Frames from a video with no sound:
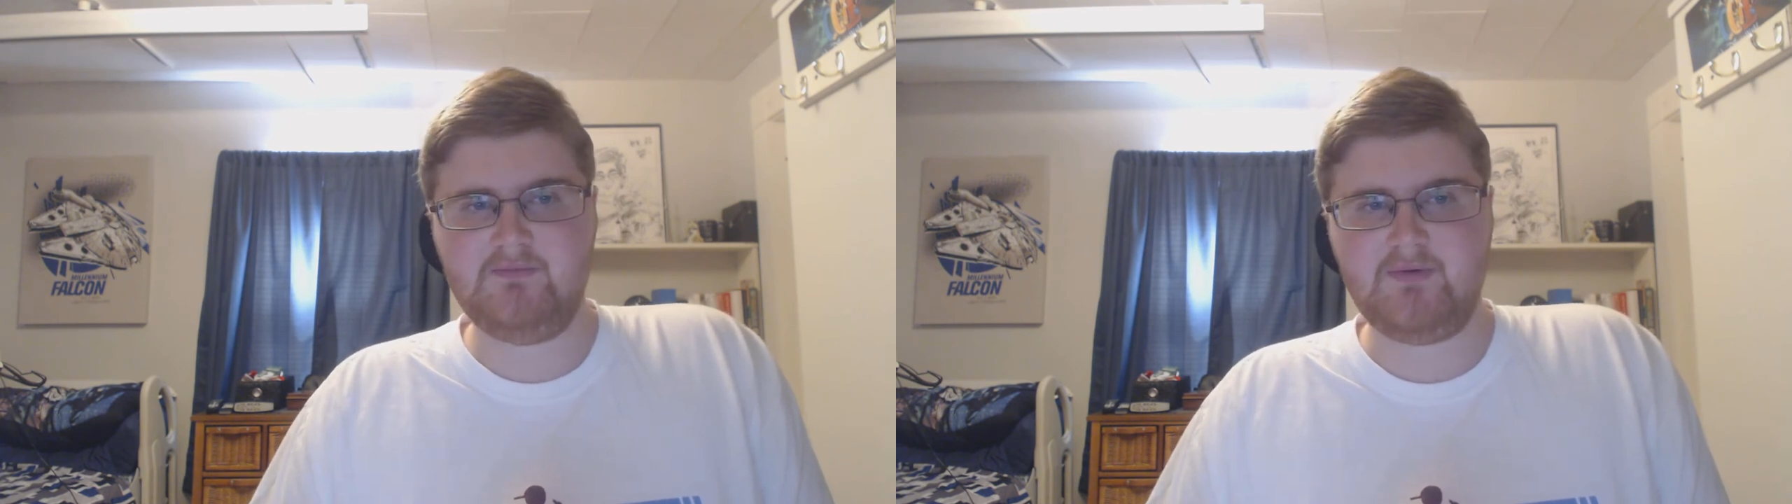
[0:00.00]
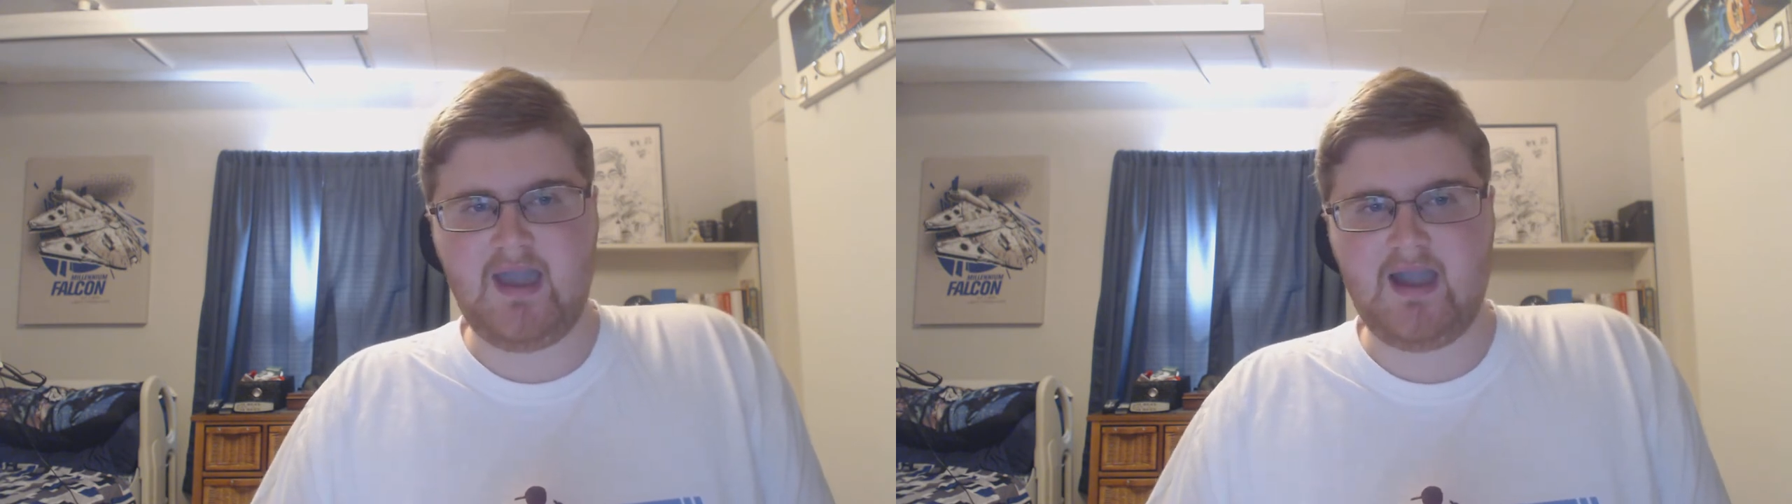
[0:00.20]

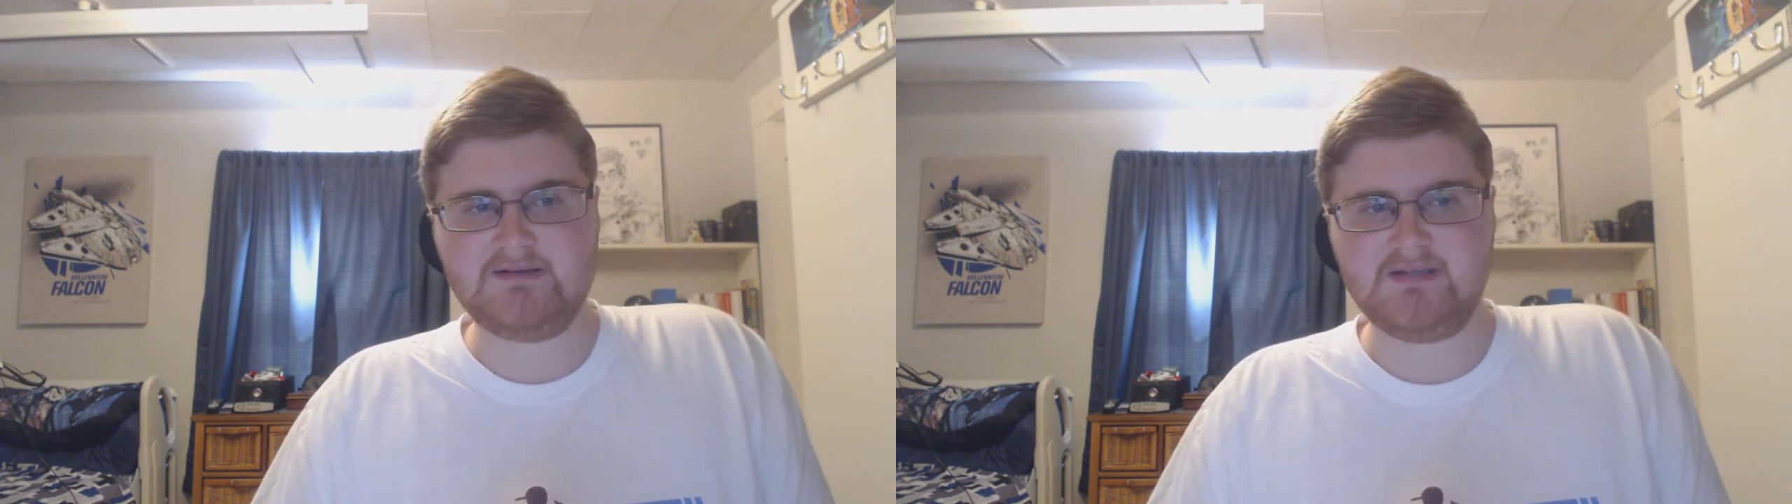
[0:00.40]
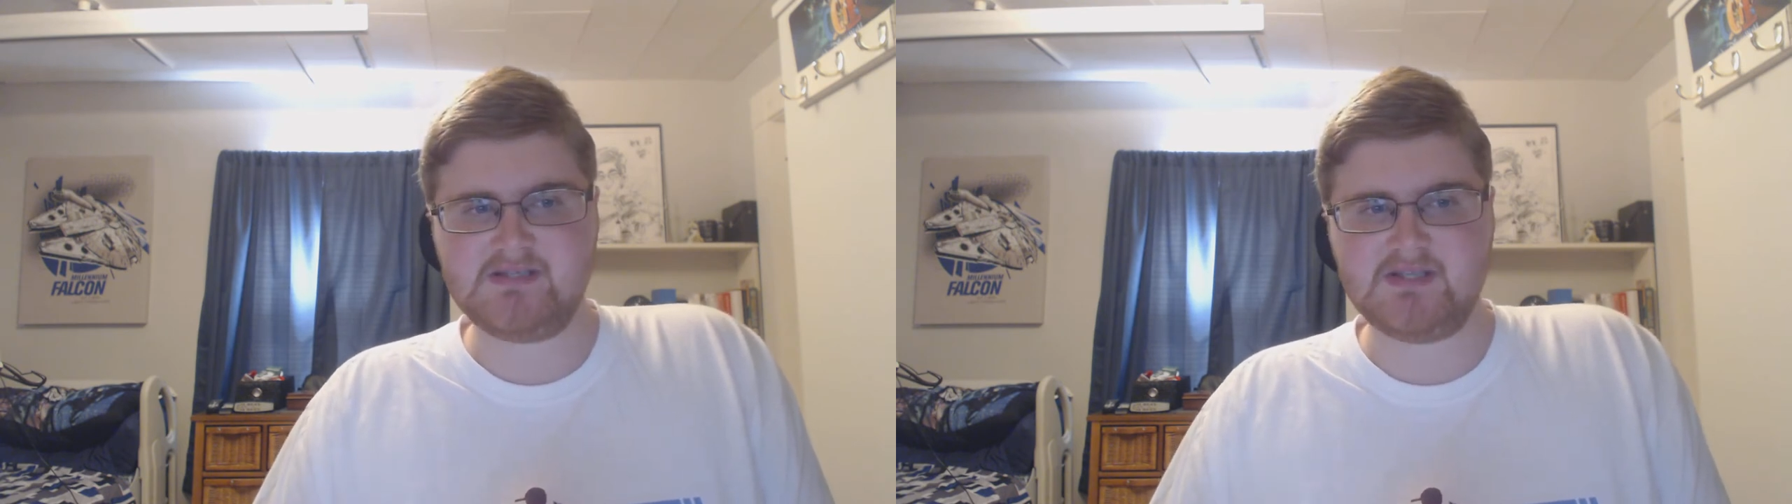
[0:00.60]

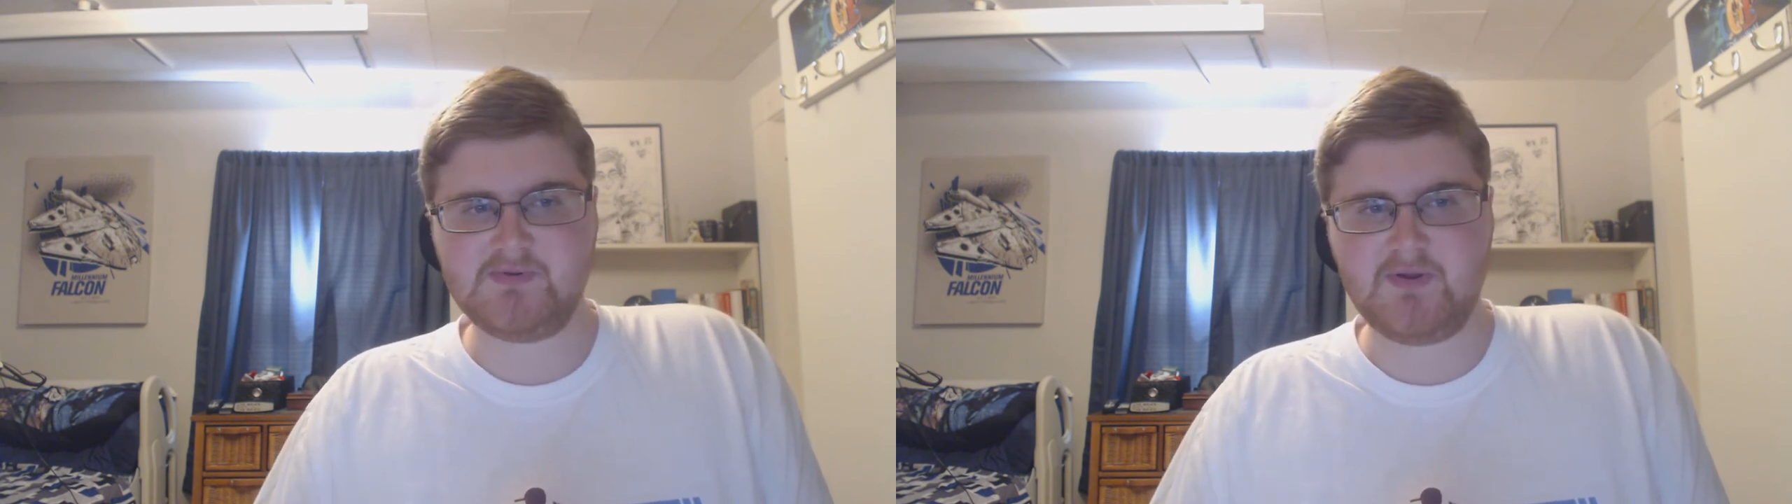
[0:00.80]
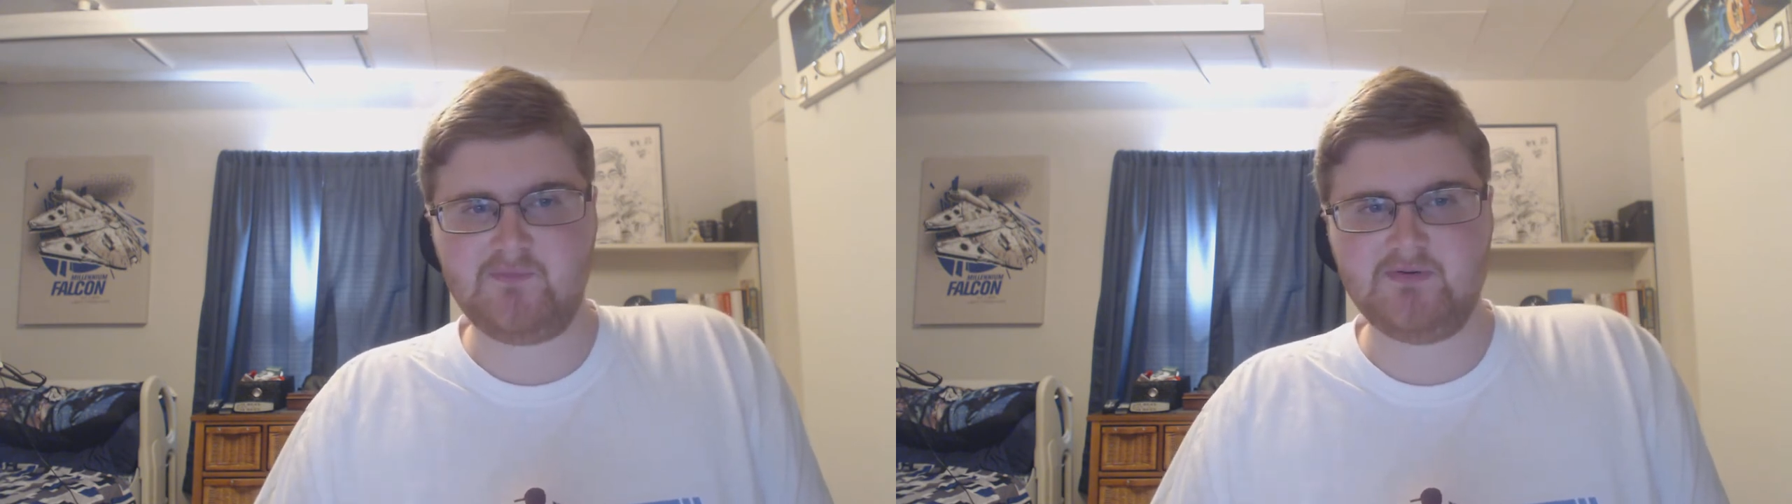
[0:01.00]
react to
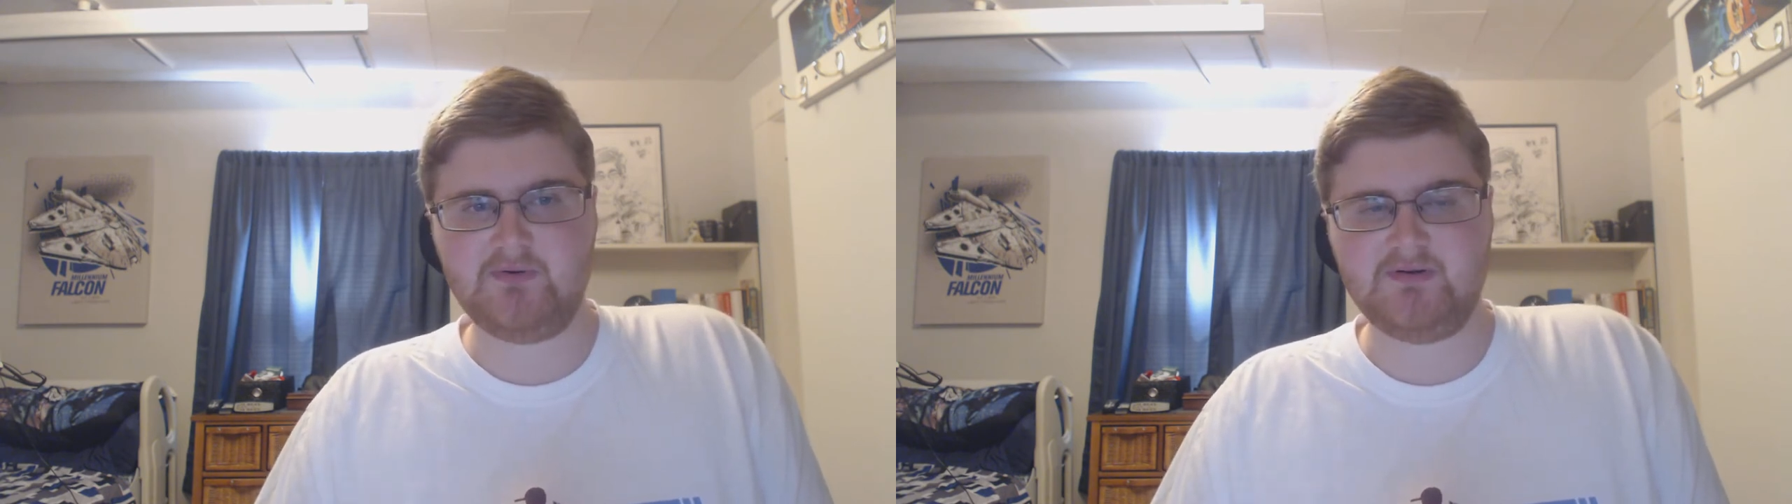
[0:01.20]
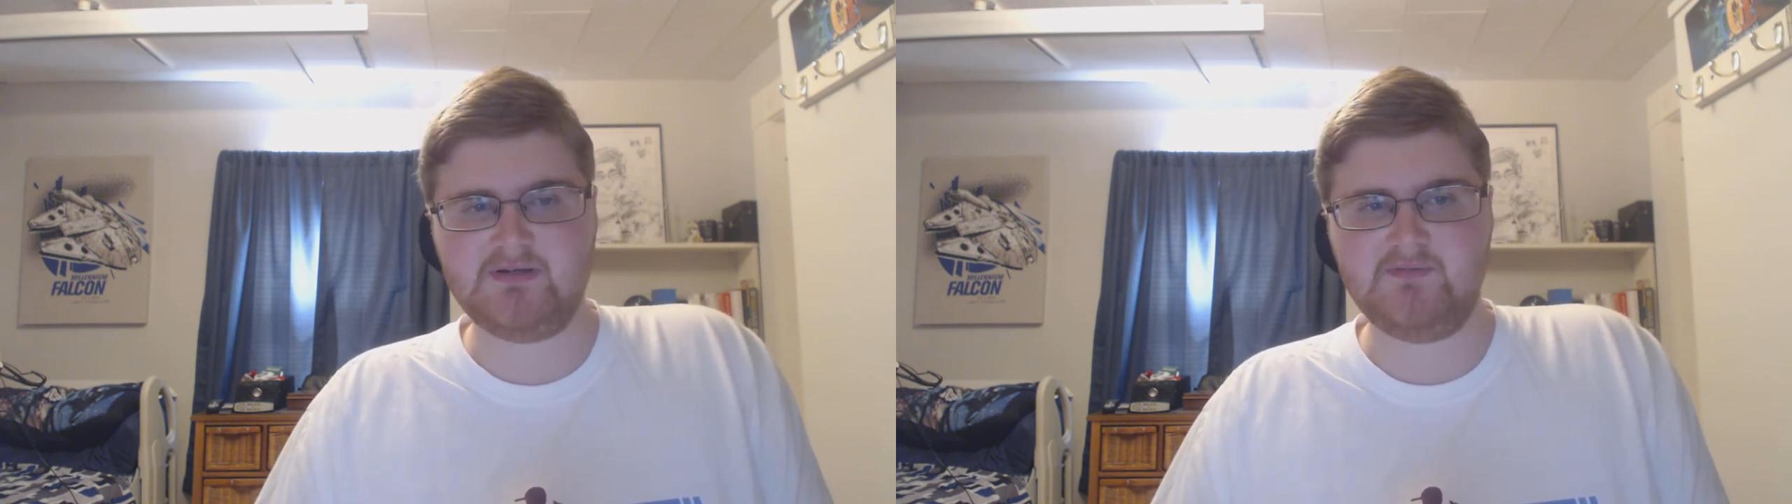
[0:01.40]
sensory
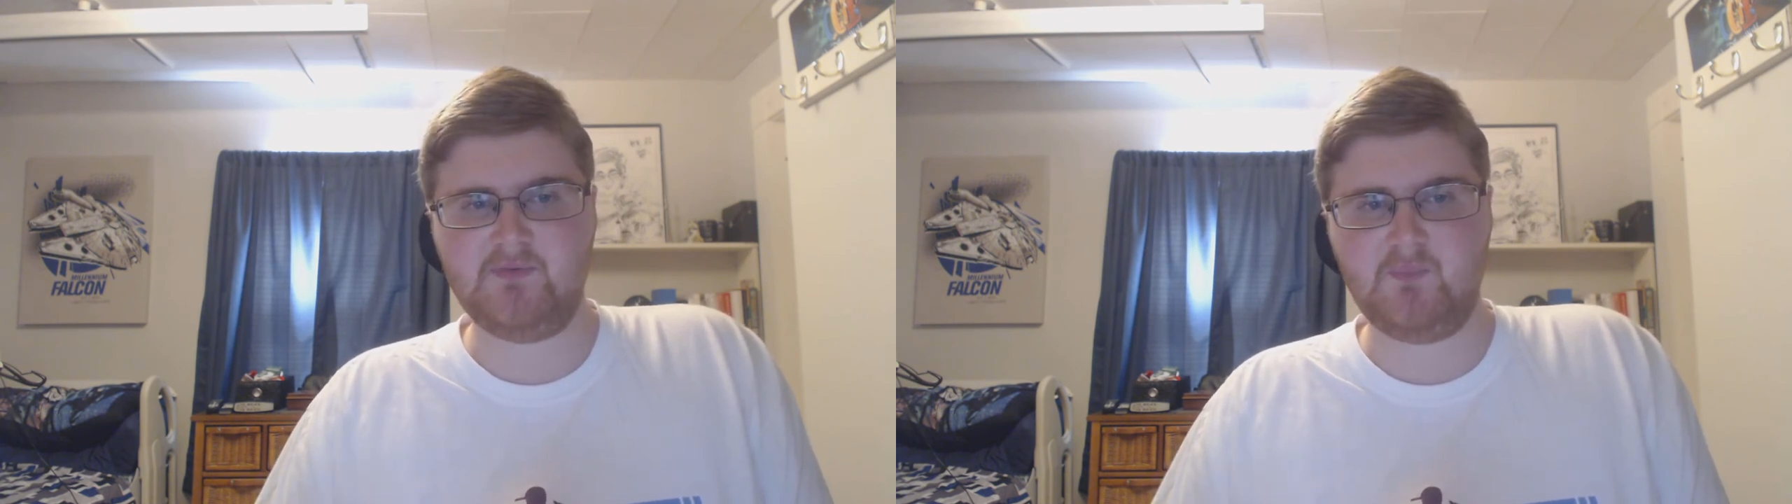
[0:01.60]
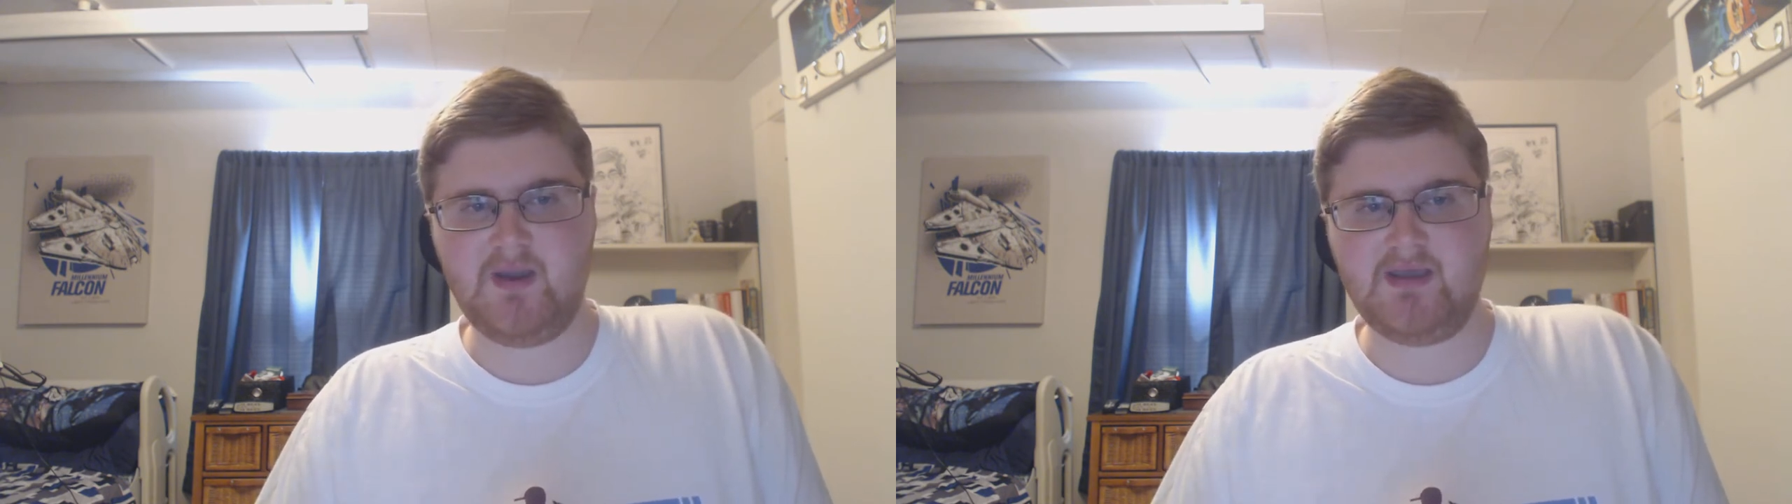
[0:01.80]
overload in
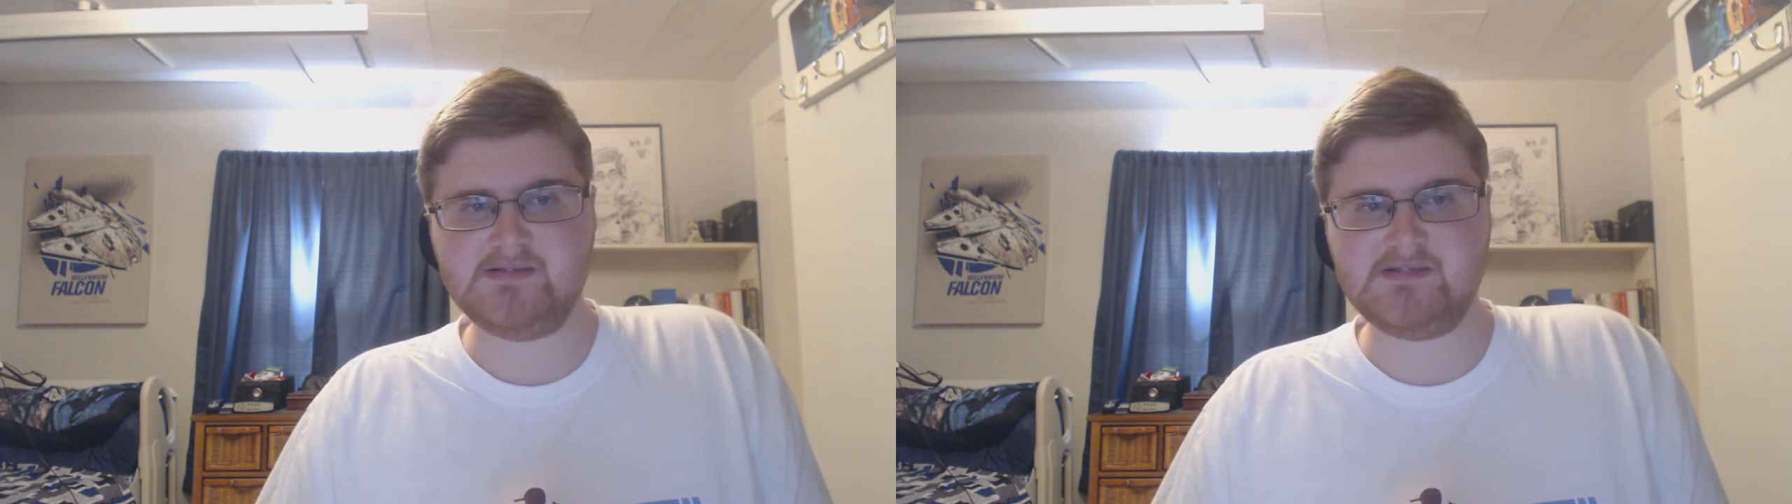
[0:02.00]
different ways.